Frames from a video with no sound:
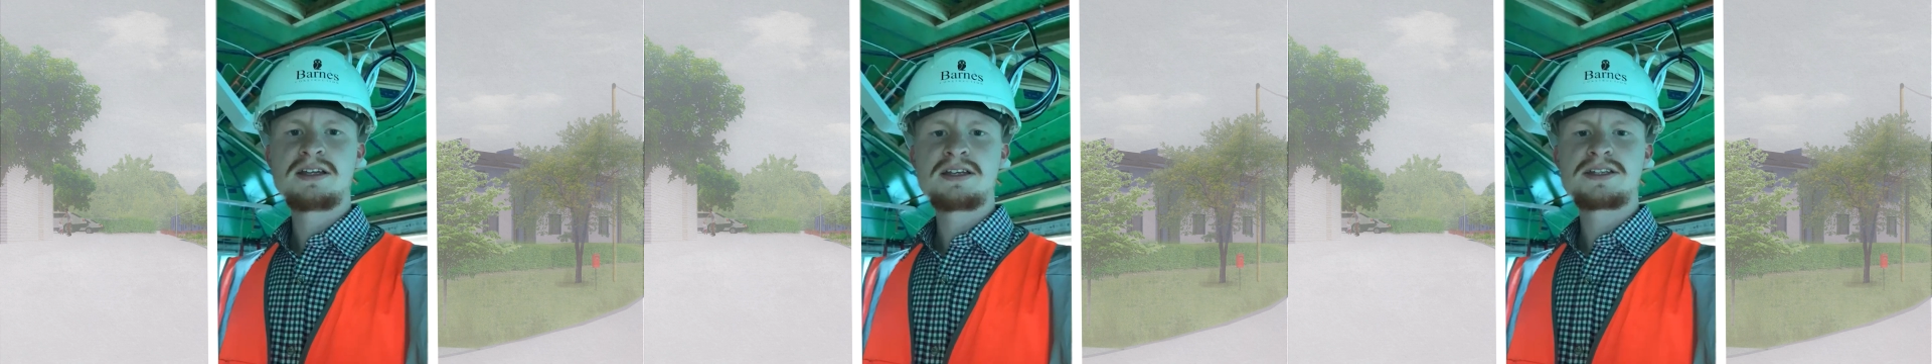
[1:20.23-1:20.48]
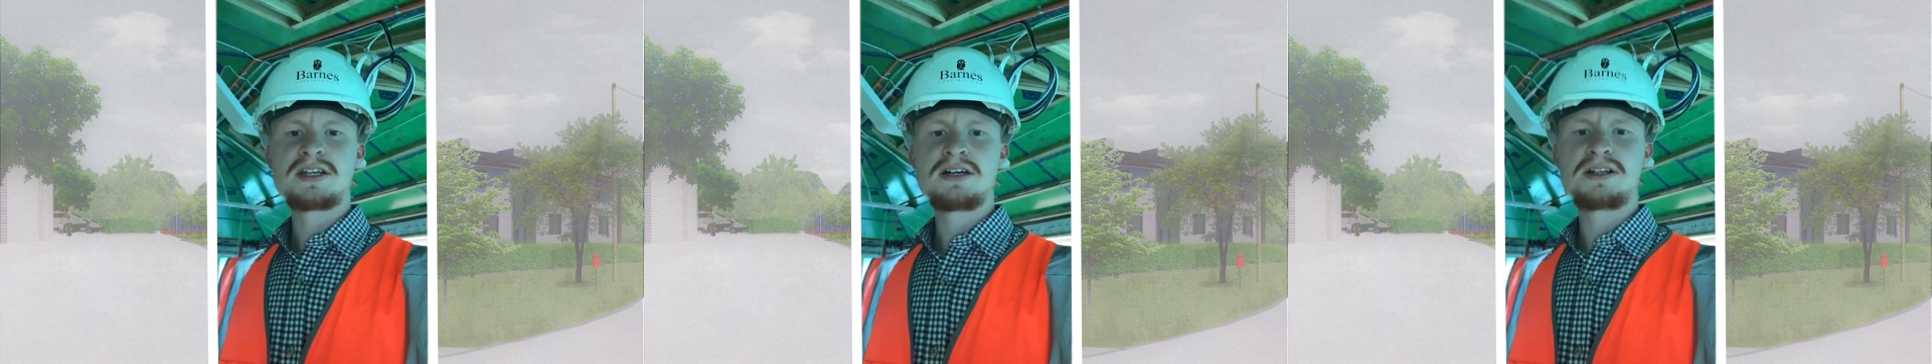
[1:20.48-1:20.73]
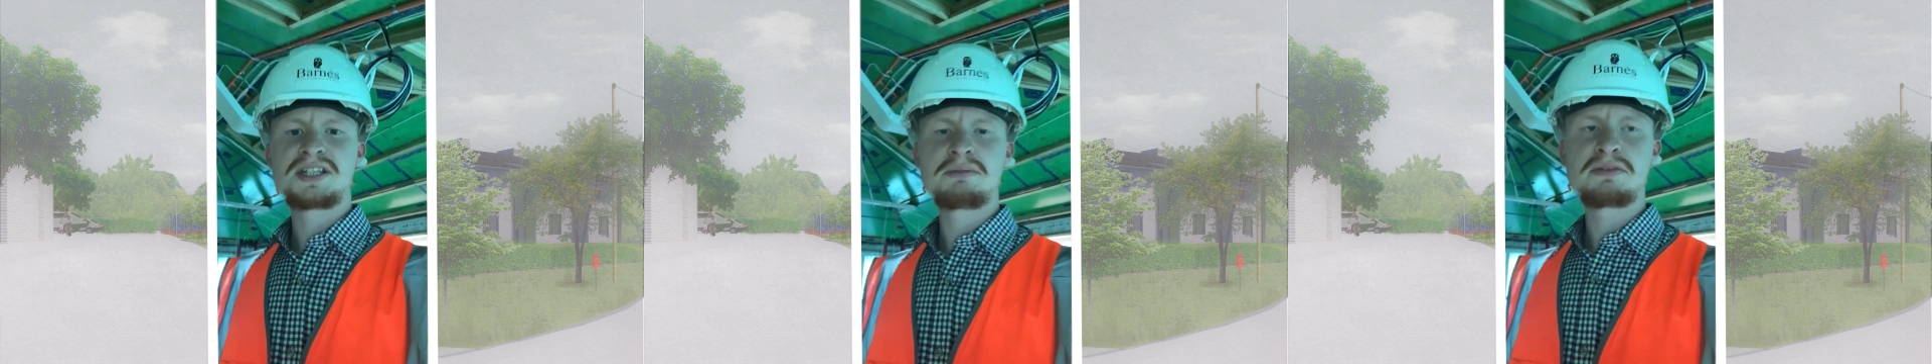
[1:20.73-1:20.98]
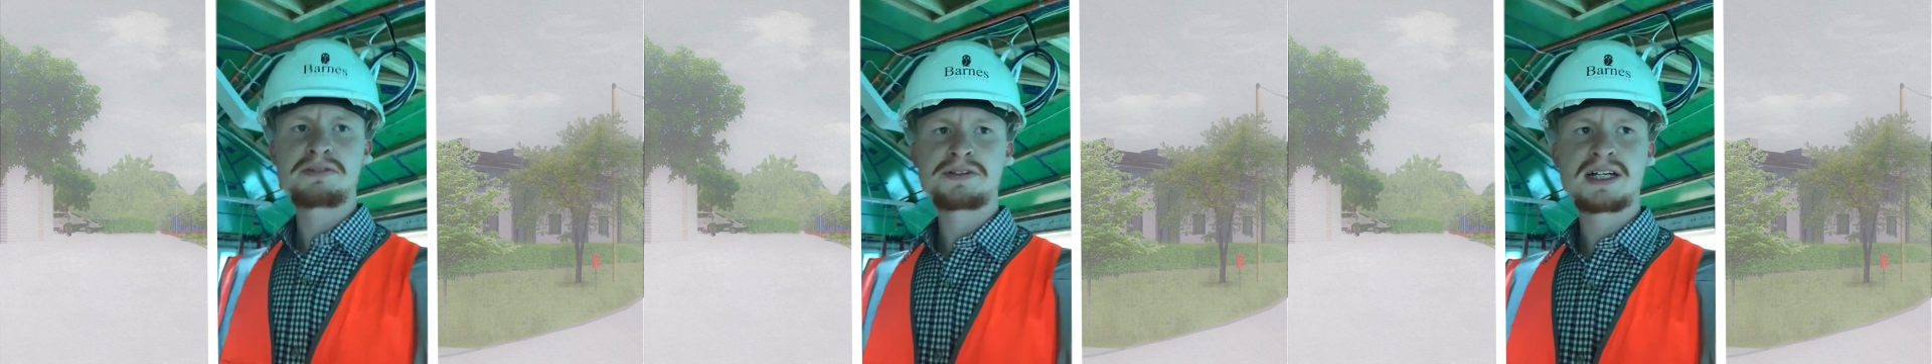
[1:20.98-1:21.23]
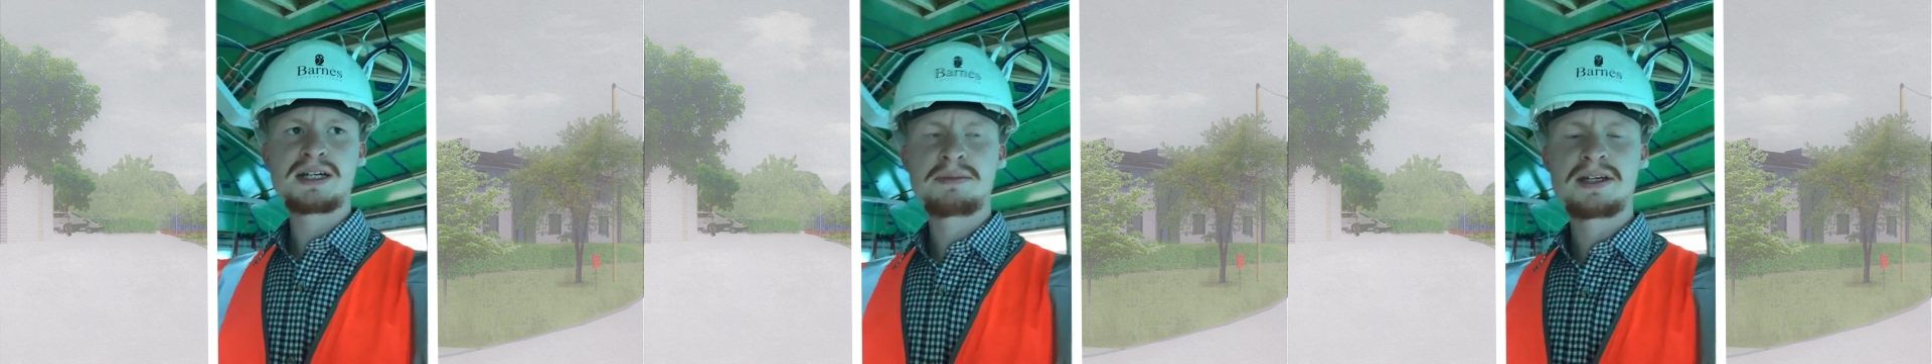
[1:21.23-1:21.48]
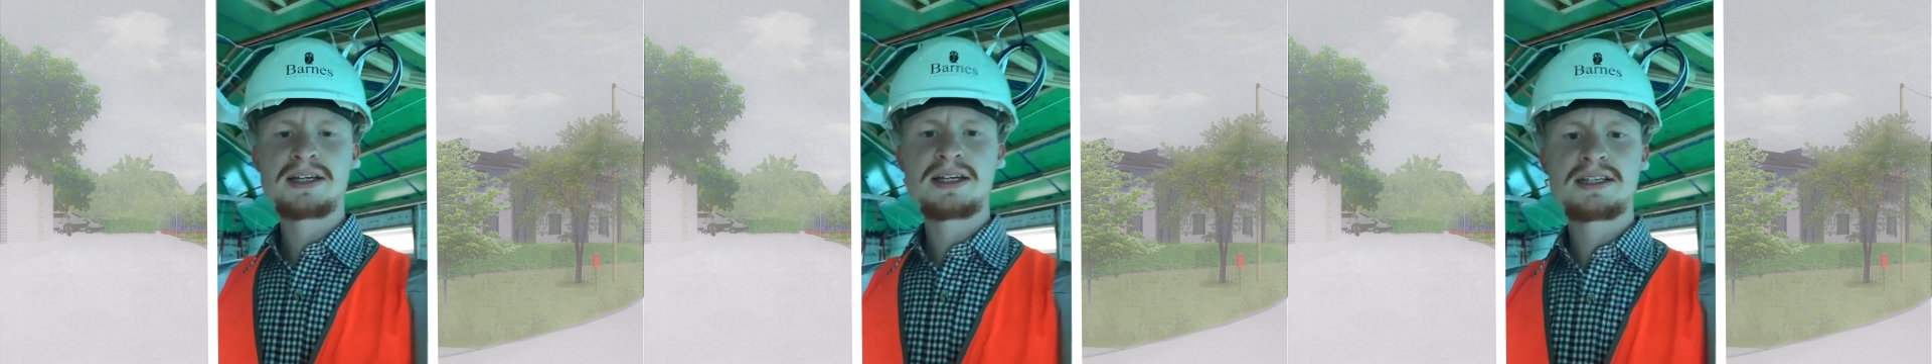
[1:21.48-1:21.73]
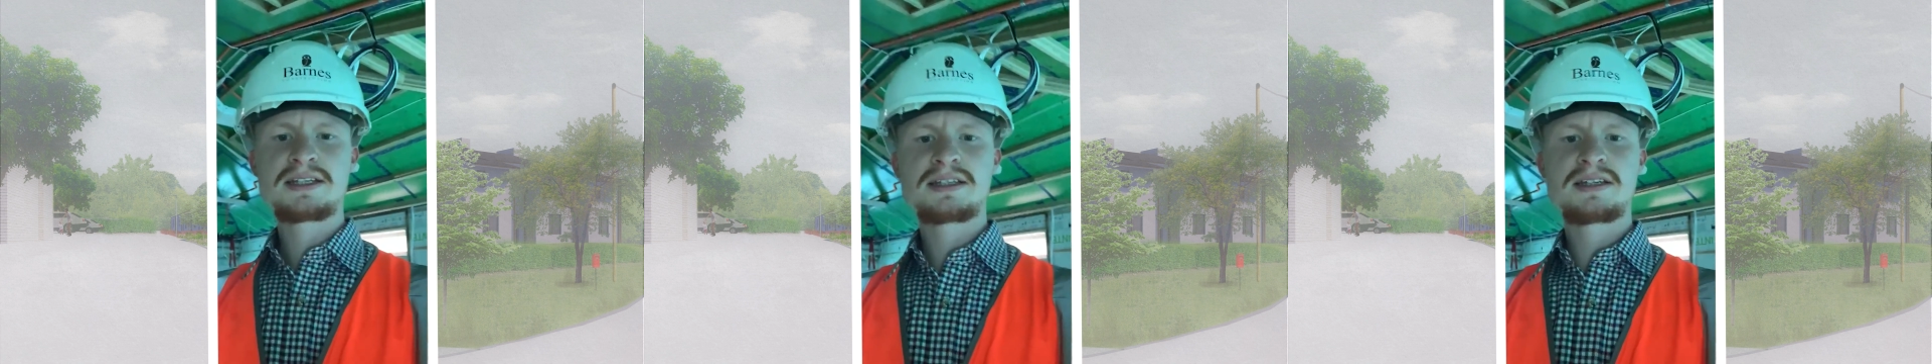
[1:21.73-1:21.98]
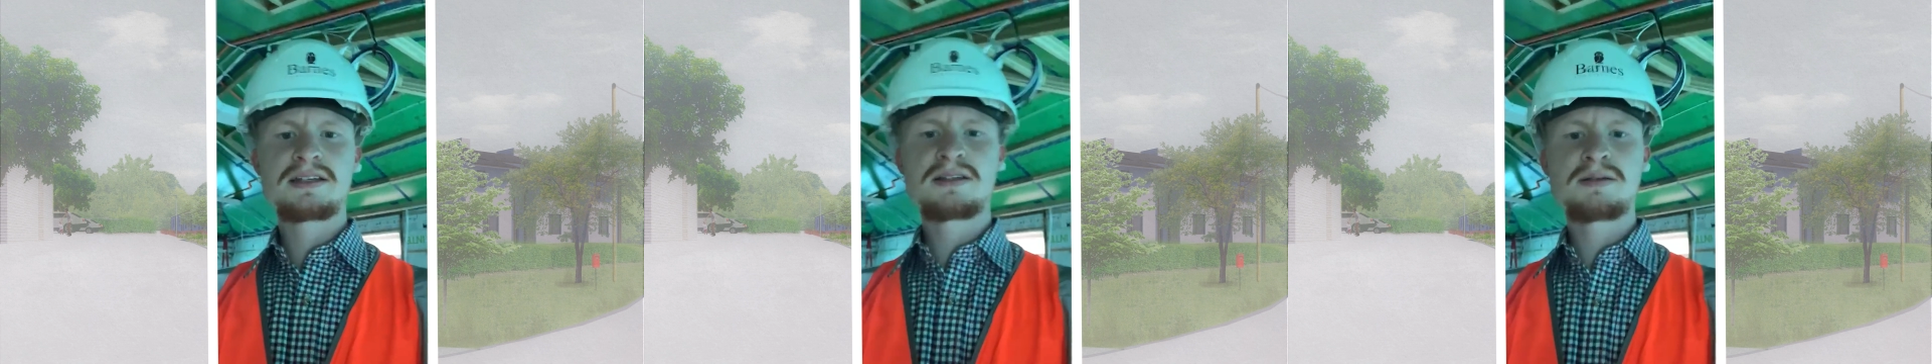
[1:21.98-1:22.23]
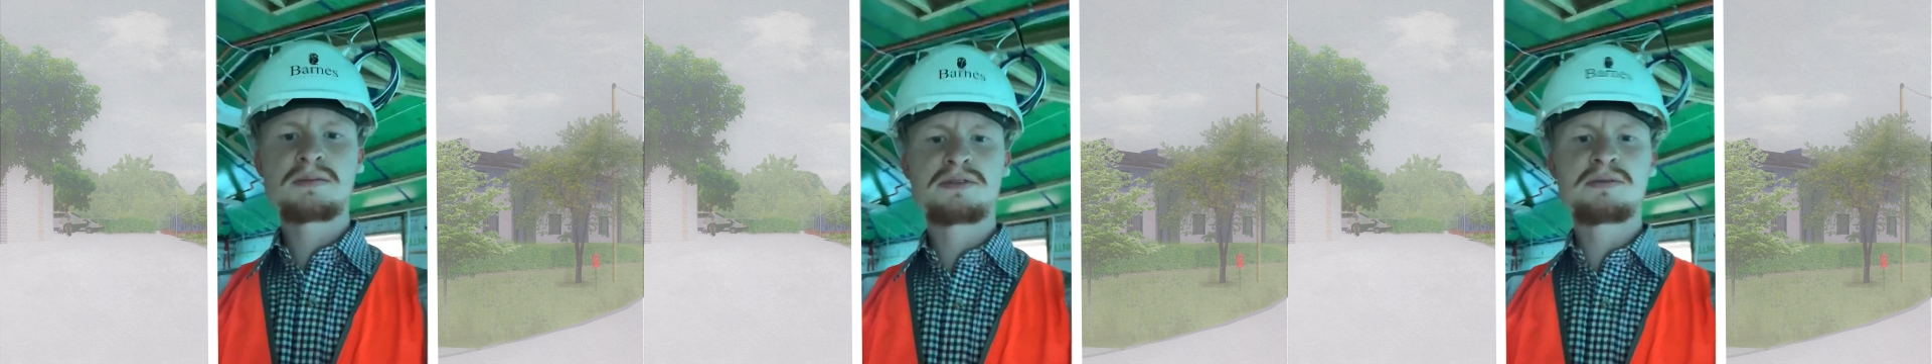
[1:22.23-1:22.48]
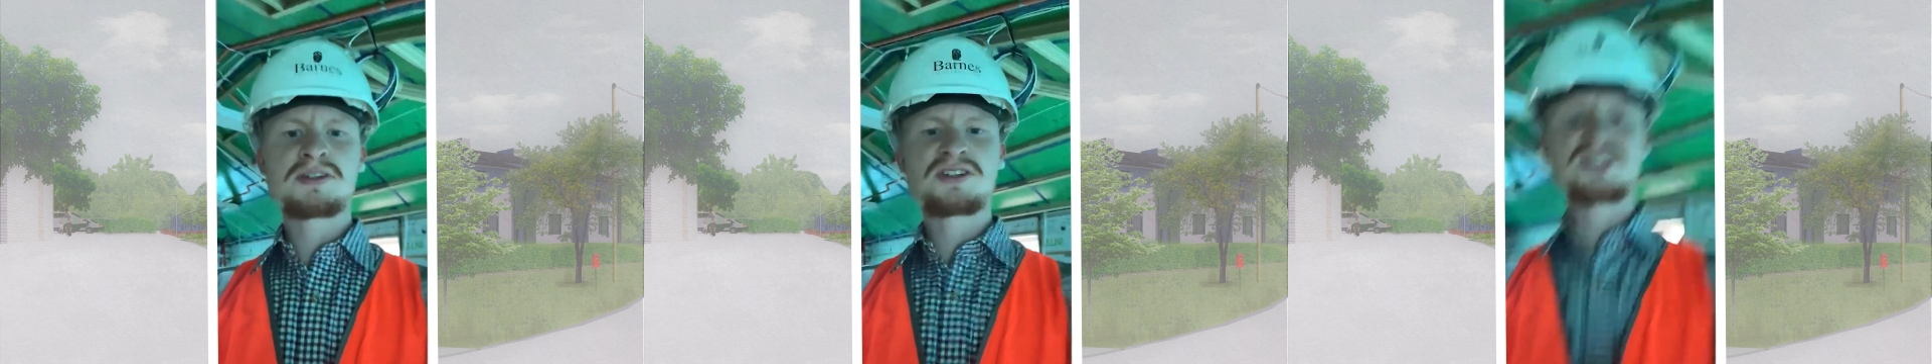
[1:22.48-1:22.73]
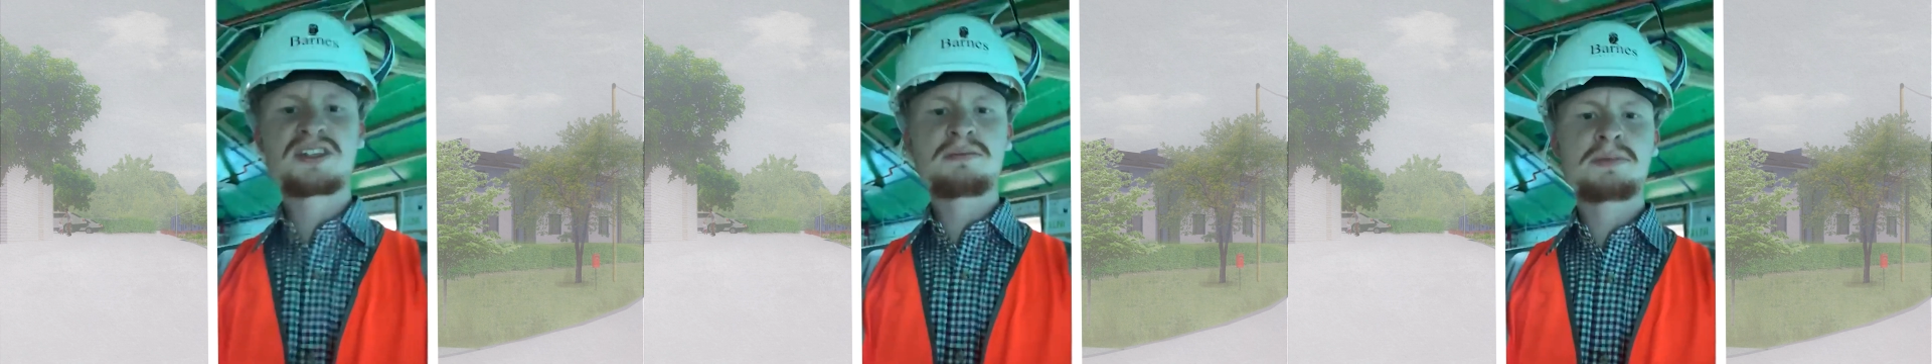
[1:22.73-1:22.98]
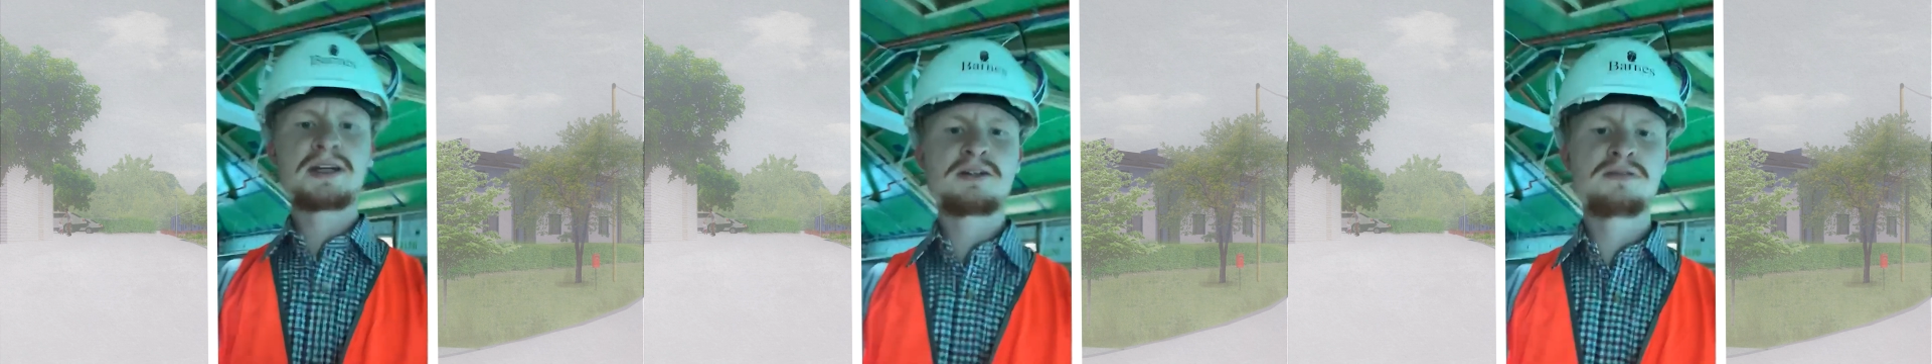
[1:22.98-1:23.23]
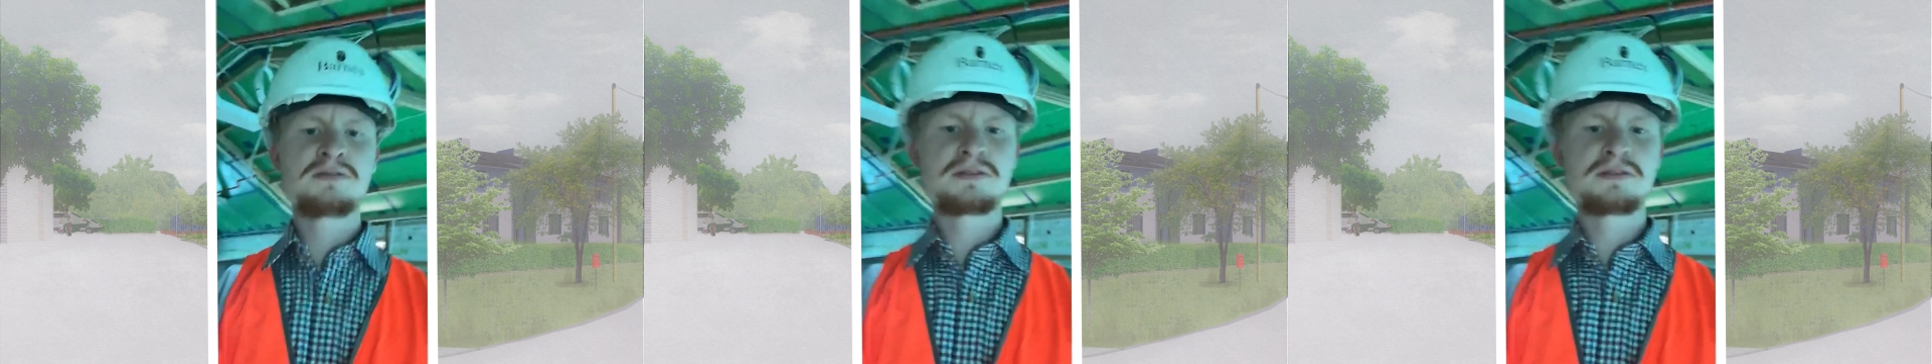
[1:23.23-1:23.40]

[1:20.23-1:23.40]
So the timber frame is pretty much a sit panel,